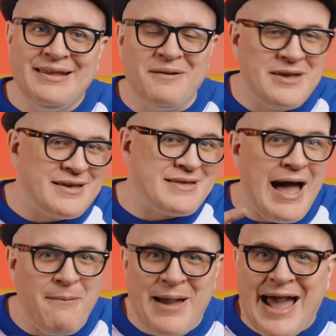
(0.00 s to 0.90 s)
know, because of
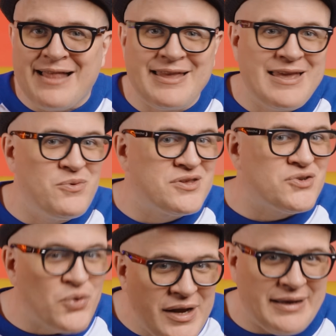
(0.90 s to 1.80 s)
how badly he was
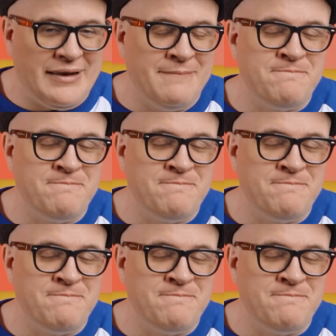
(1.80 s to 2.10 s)
treated.